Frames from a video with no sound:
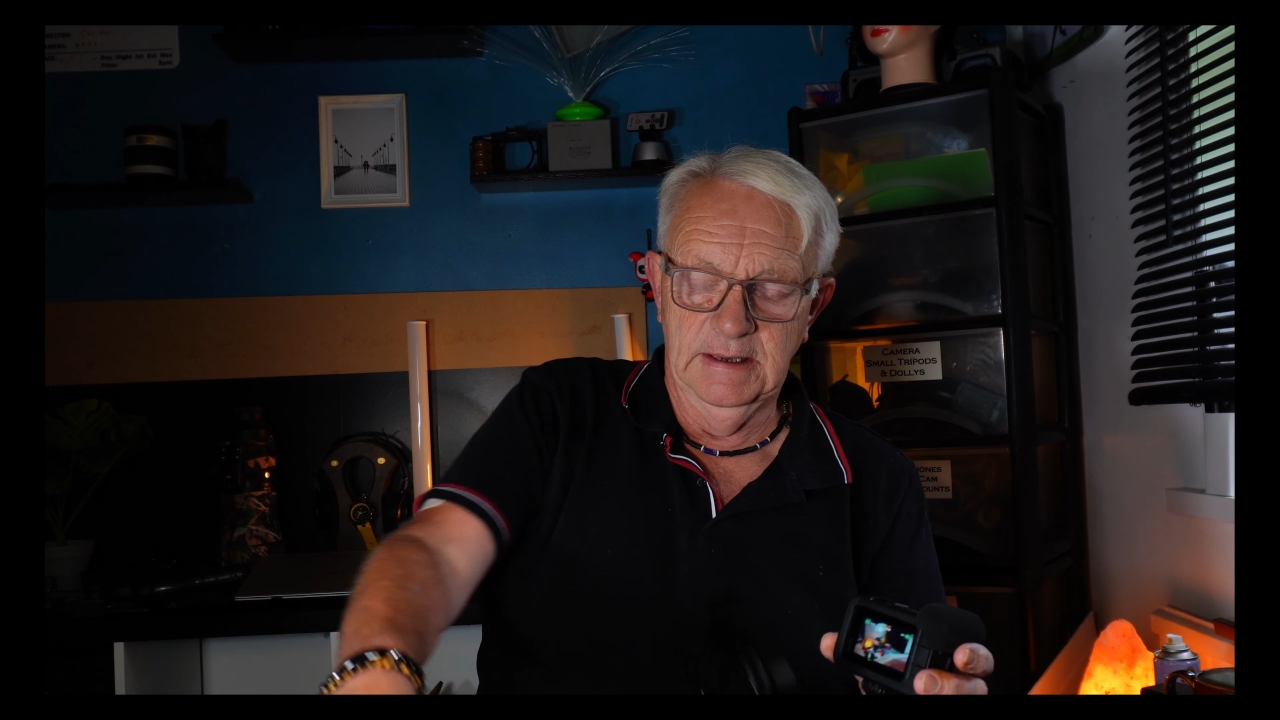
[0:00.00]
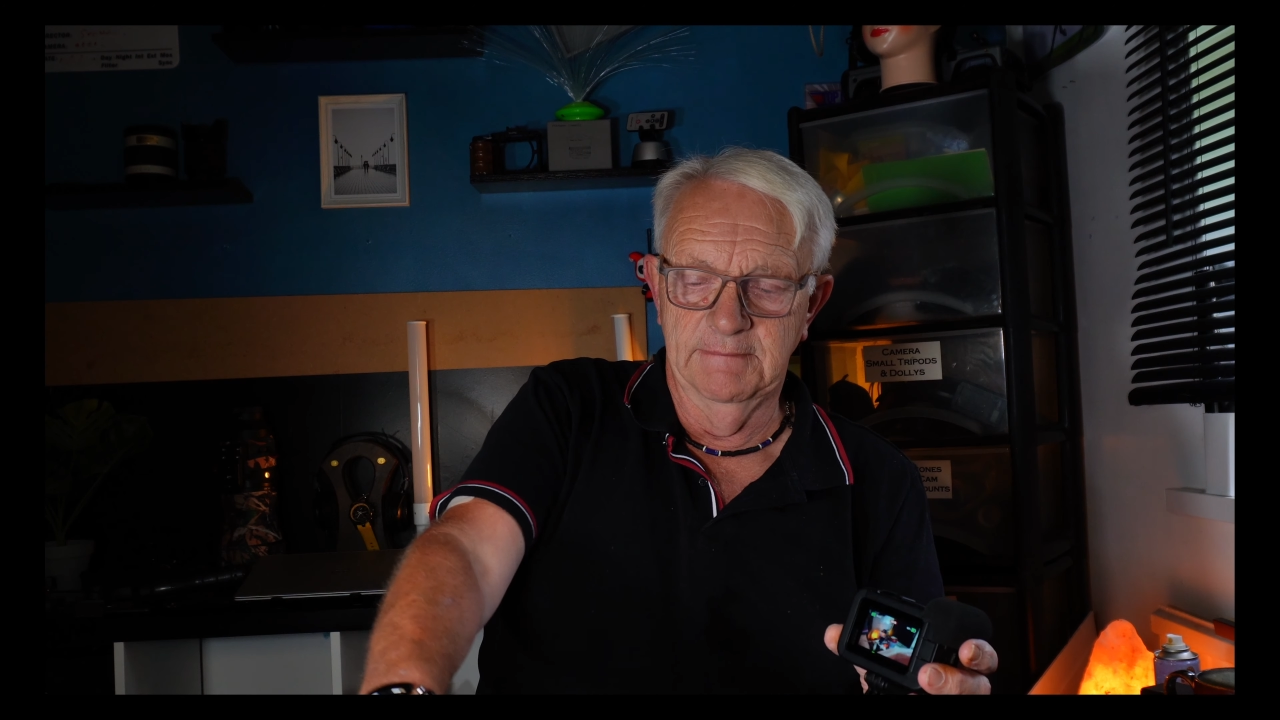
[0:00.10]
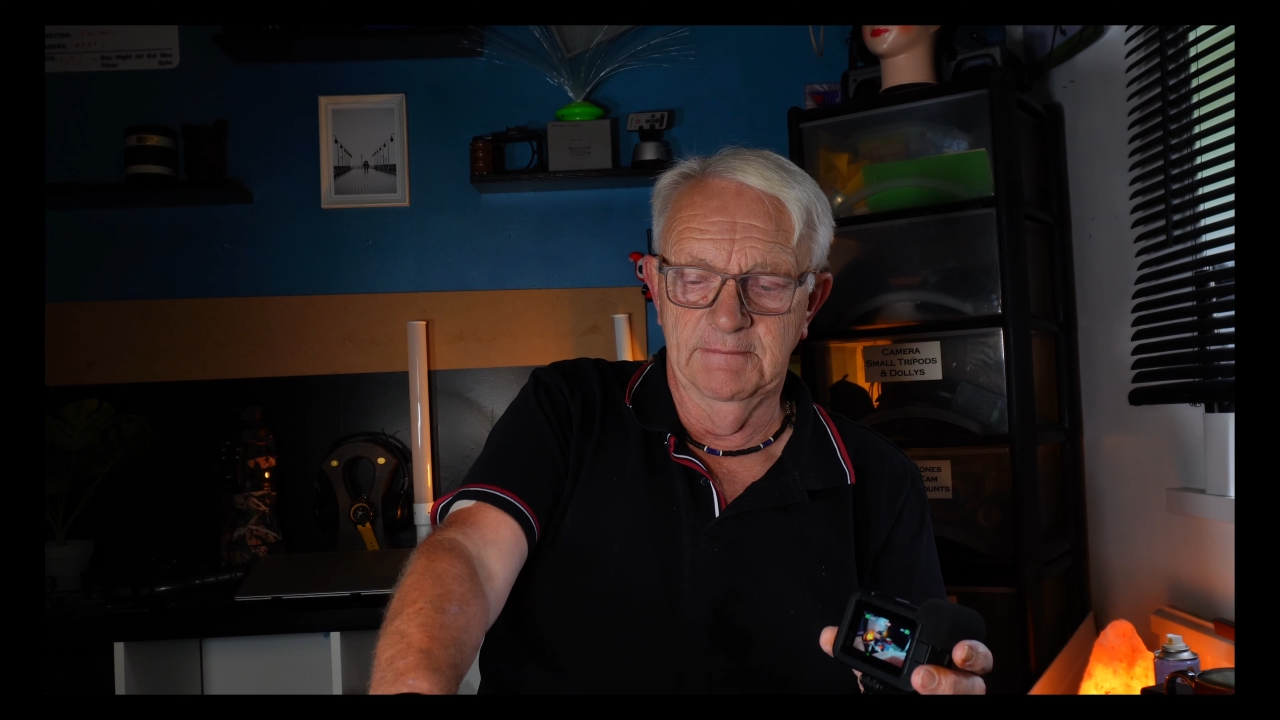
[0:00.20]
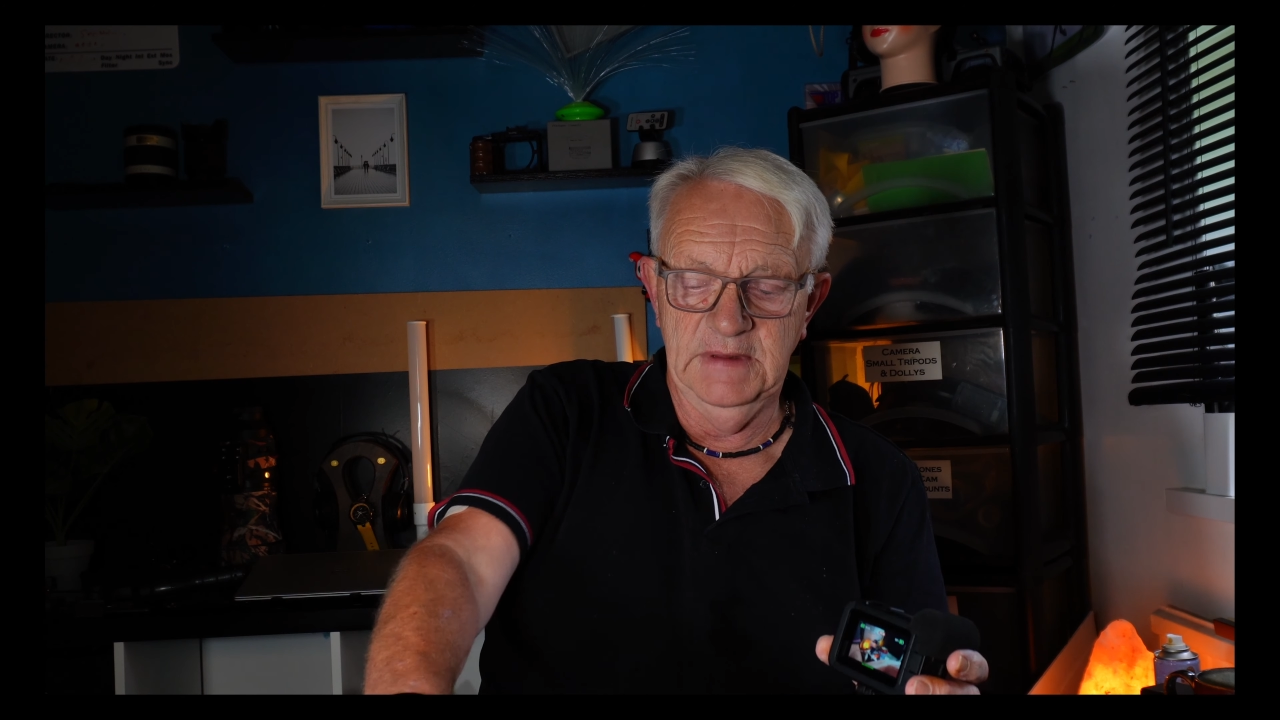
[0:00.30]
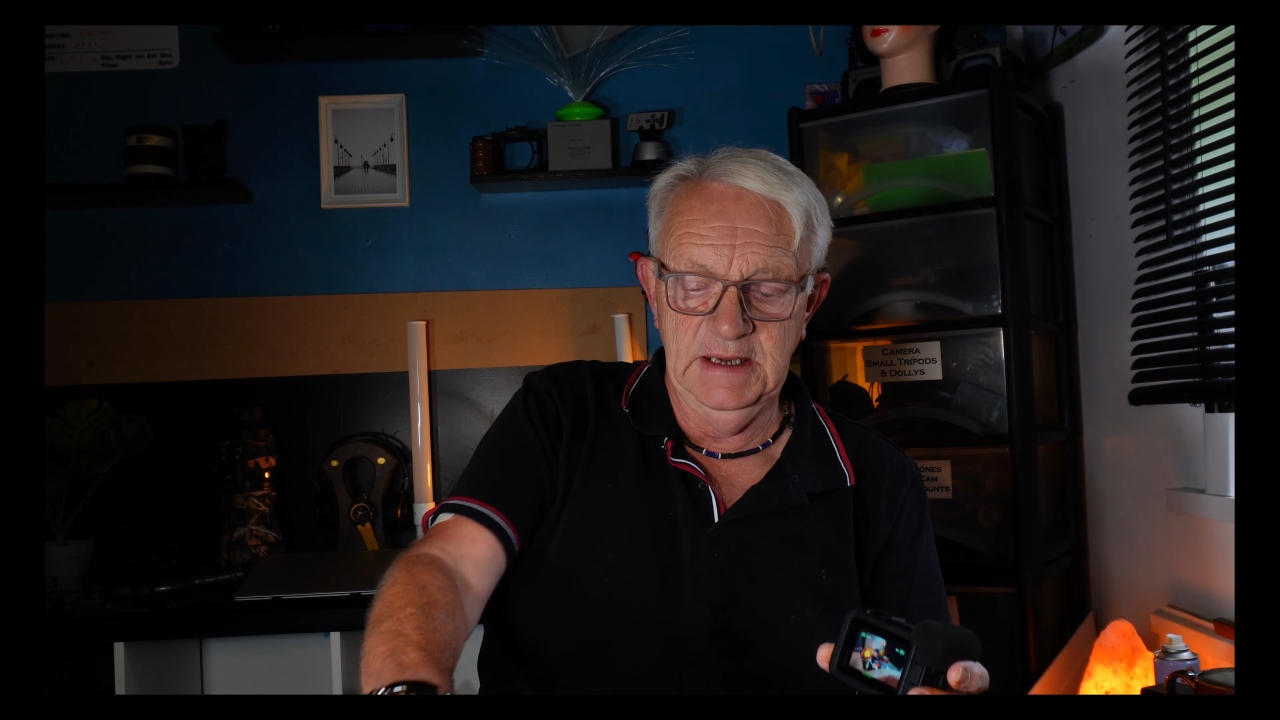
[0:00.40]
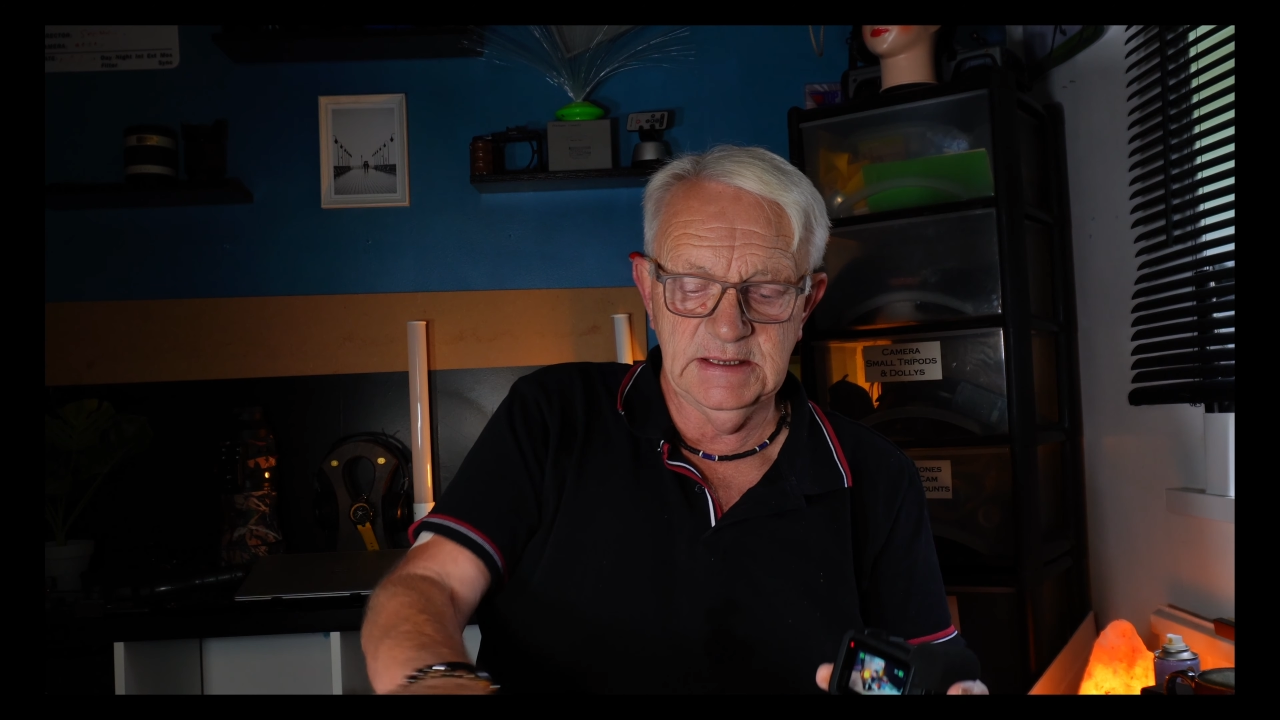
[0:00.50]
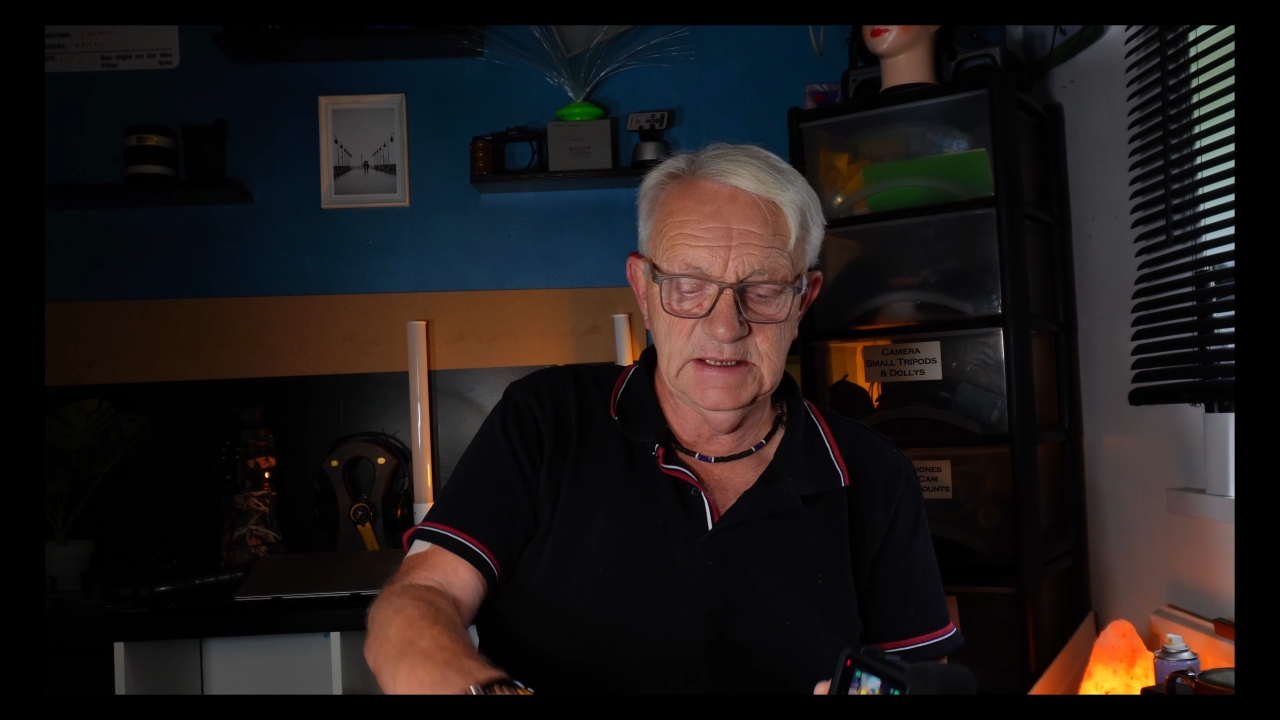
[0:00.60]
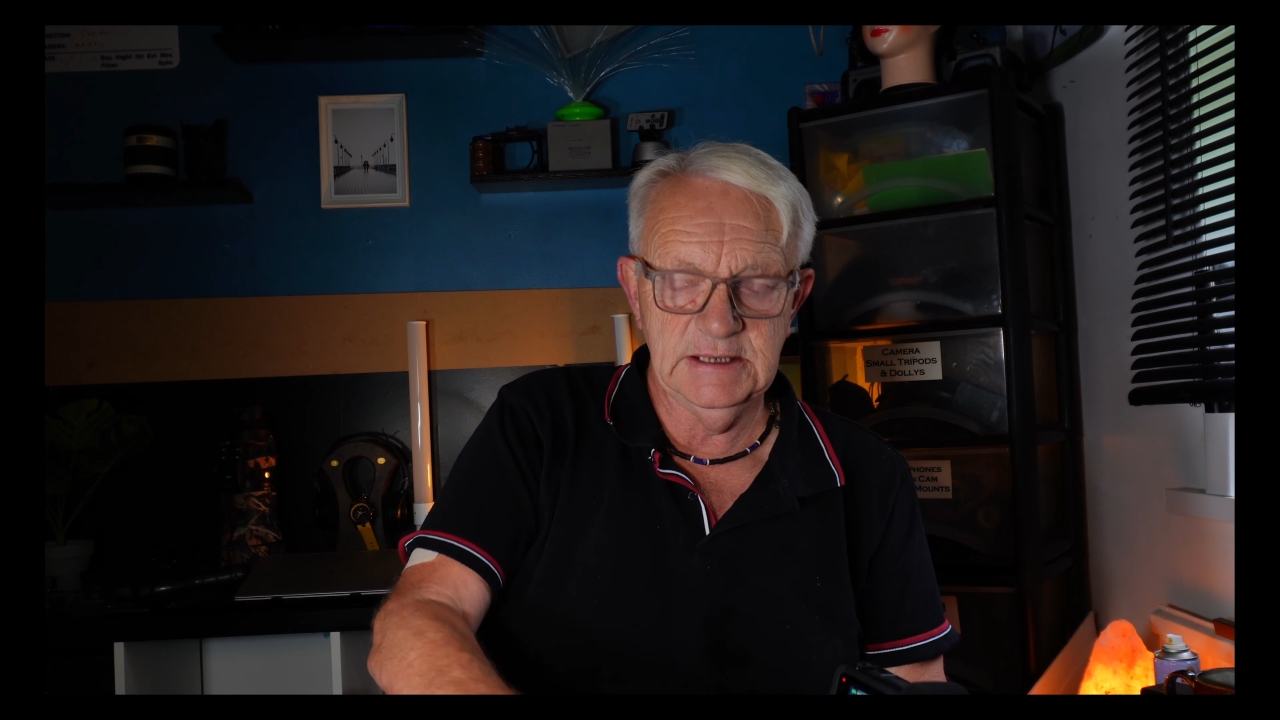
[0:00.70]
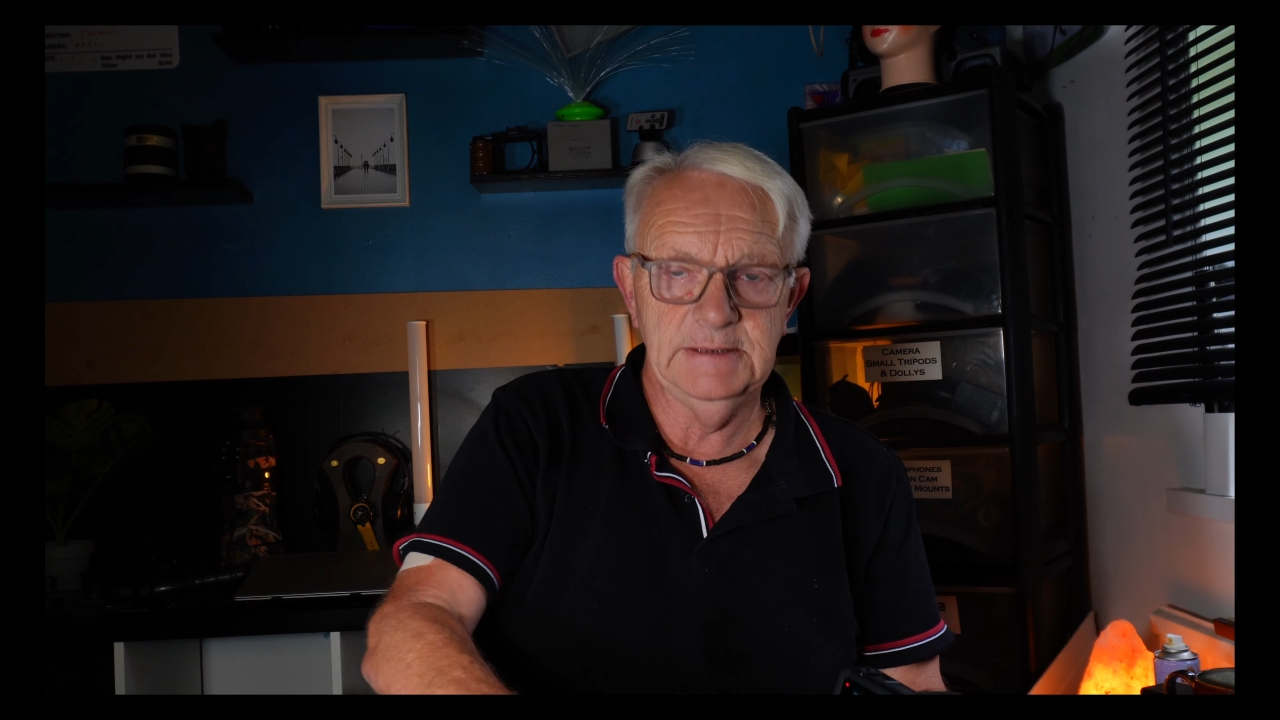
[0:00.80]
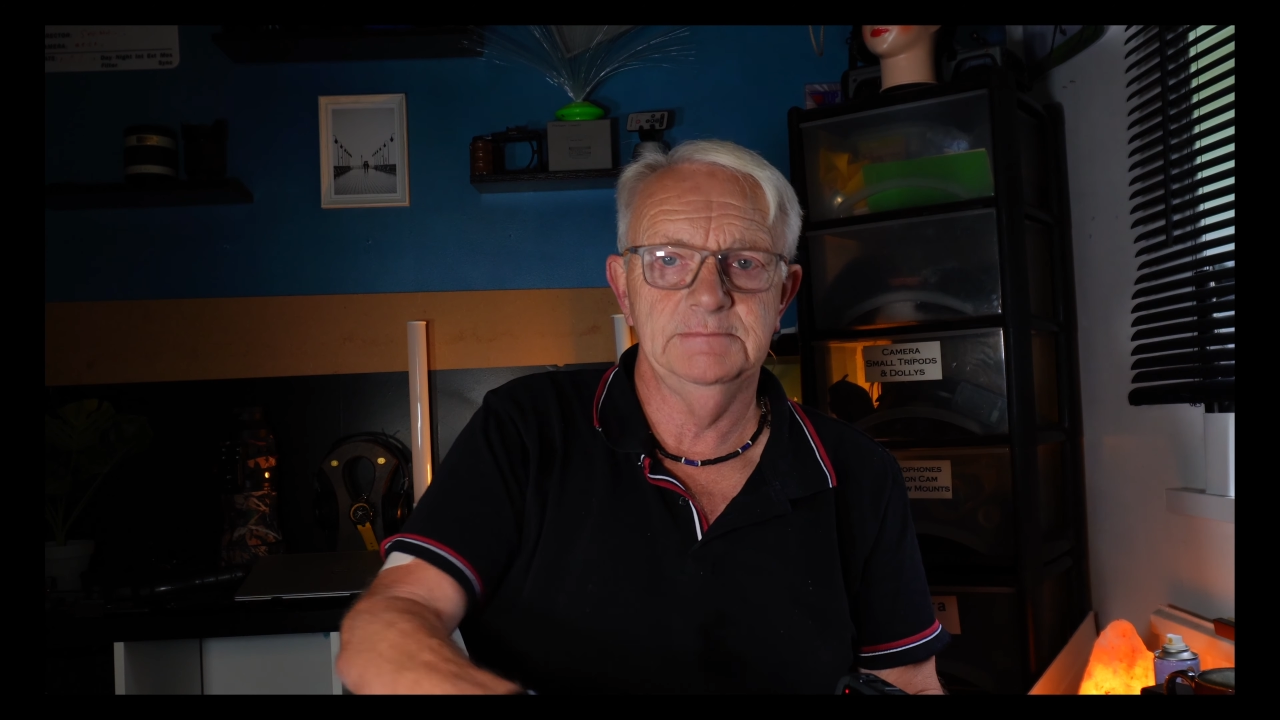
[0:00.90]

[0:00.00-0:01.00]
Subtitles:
this